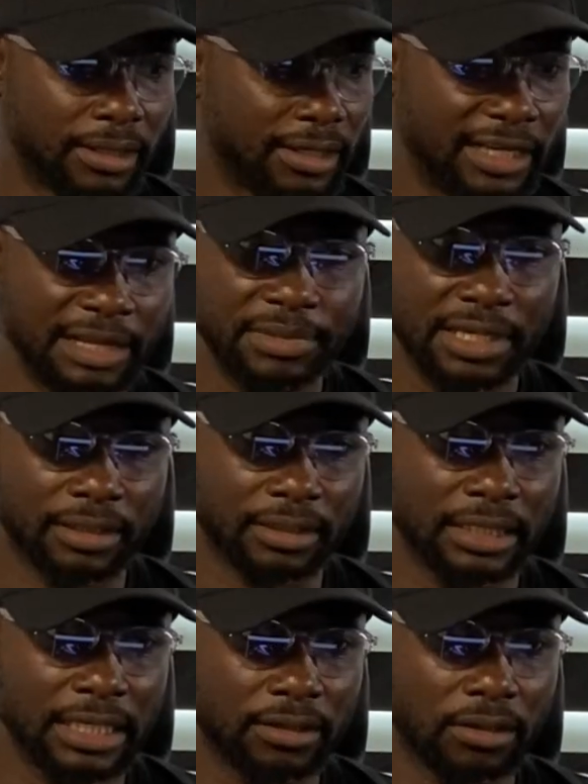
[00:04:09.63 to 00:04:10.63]
Let me
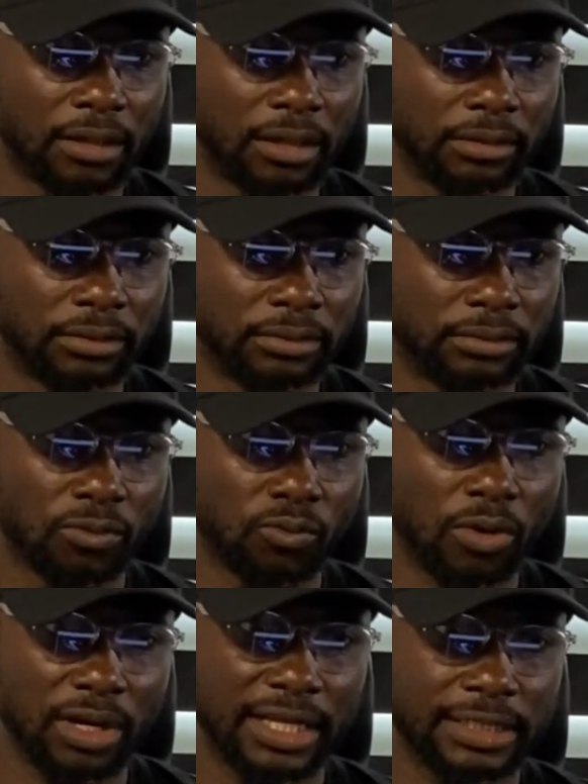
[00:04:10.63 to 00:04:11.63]
click on
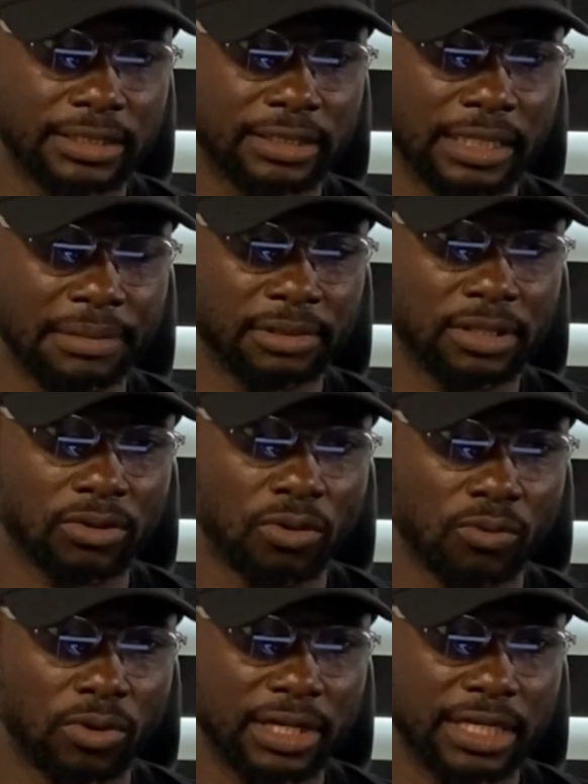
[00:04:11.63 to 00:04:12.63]
wallet. Let me click
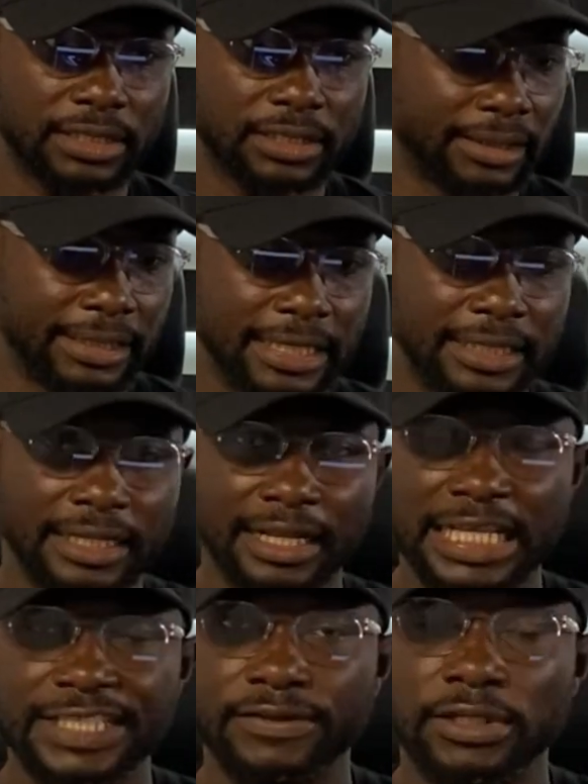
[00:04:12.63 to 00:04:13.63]
on wallet. Then the
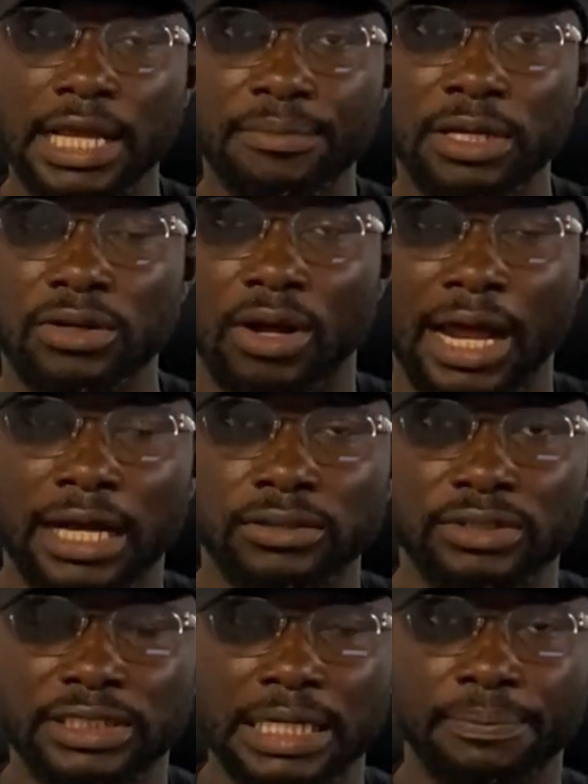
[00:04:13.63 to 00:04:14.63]
last video I made on how
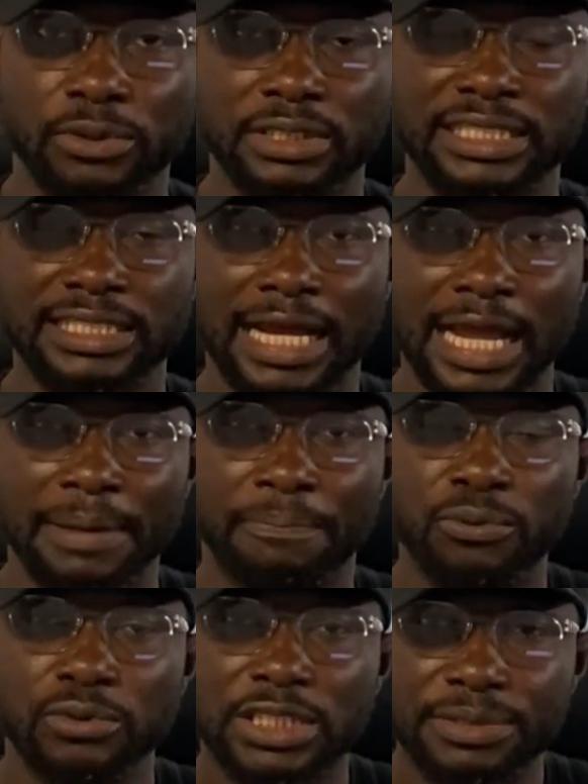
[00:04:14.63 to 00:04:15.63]
to deposit, I
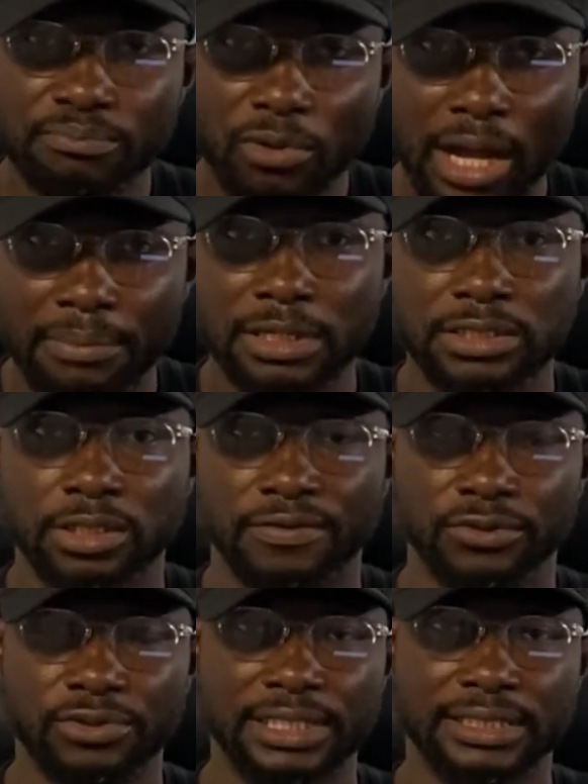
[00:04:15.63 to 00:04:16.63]
put small amounts
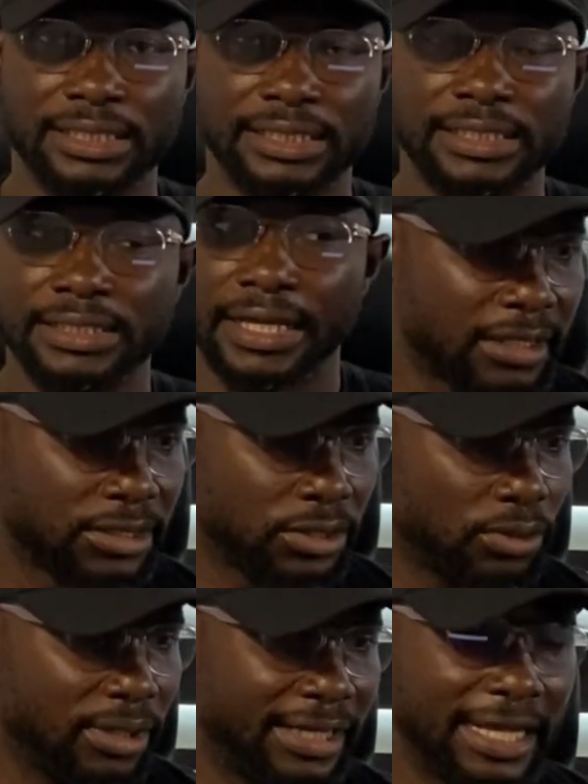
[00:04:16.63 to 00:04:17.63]
of USDT there.
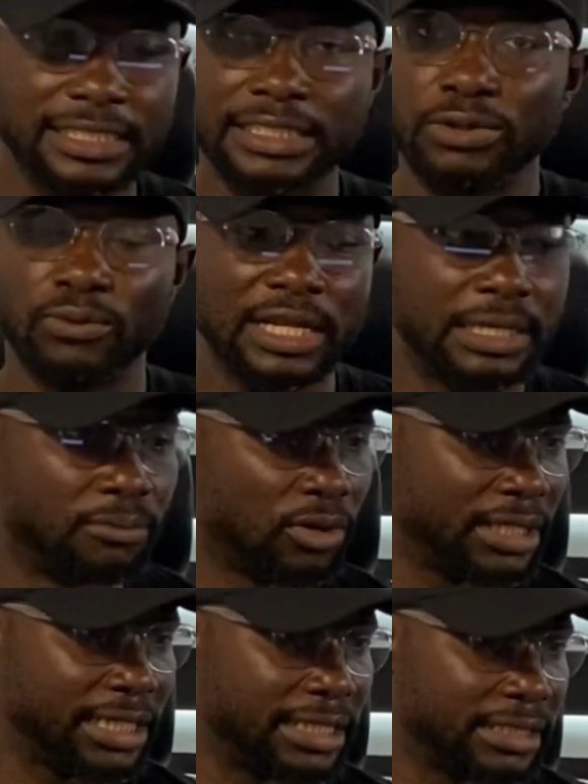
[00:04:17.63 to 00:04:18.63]
So let's see where the
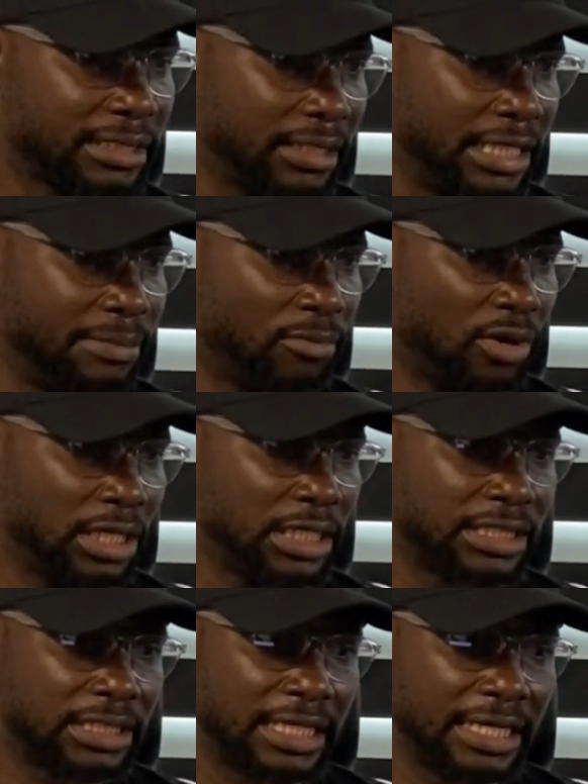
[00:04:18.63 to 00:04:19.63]
money is. The
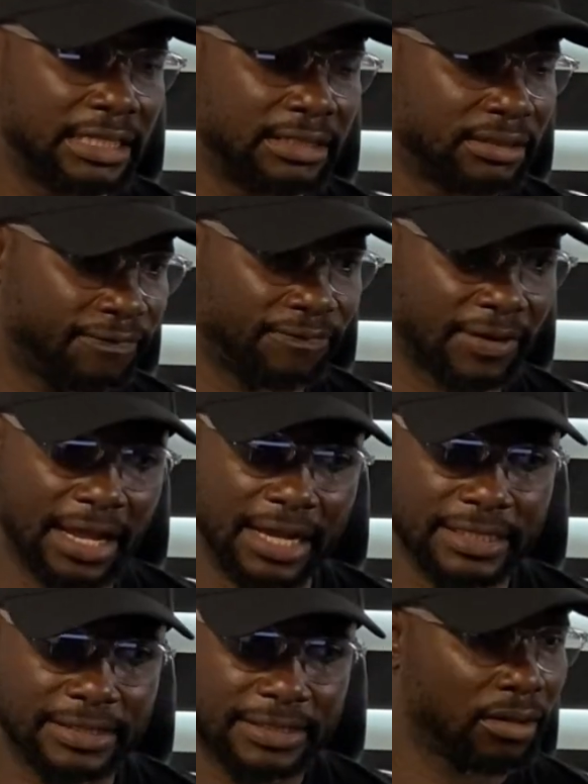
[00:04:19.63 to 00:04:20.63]
money is in
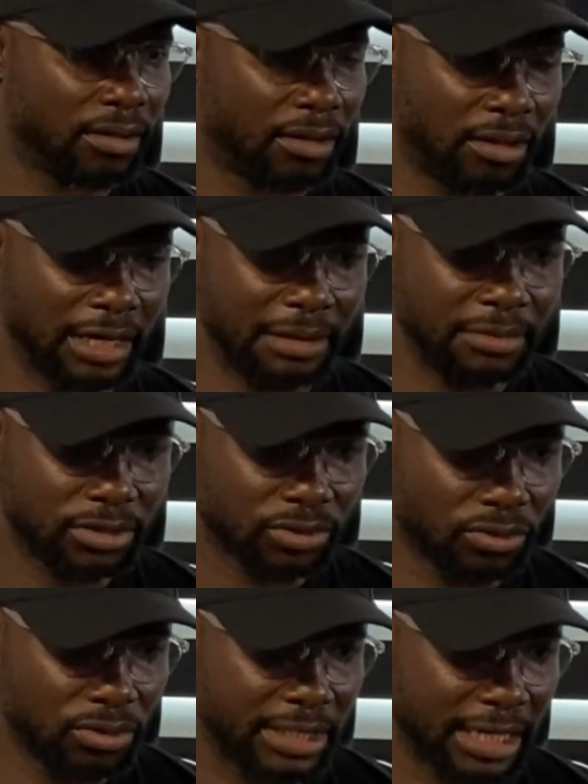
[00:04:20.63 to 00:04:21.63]
fiat. Or let me
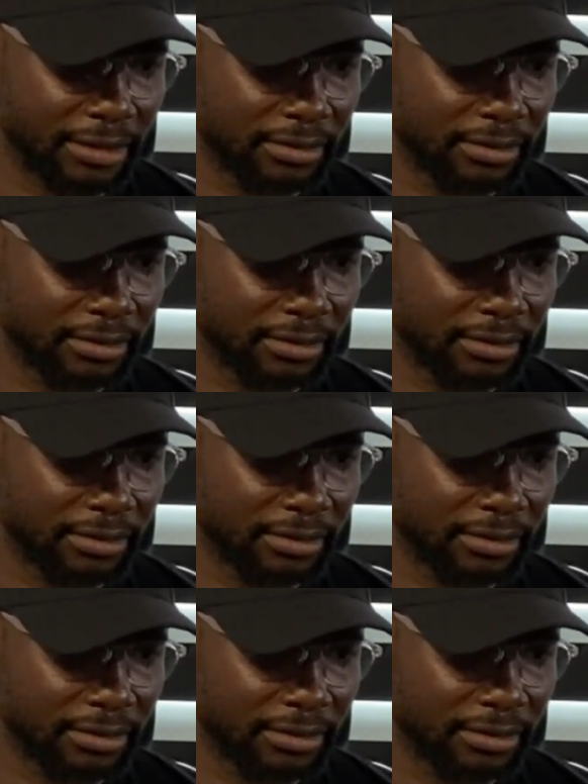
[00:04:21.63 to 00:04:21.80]
scroll down.